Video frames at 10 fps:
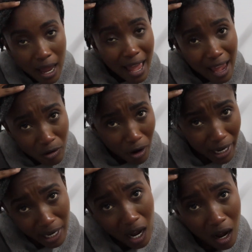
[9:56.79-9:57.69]
And right
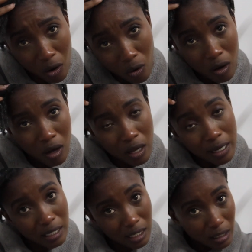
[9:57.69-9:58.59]
now,
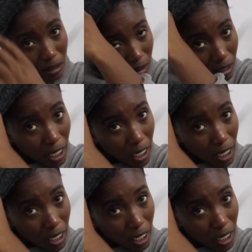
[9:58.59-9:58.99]
listen,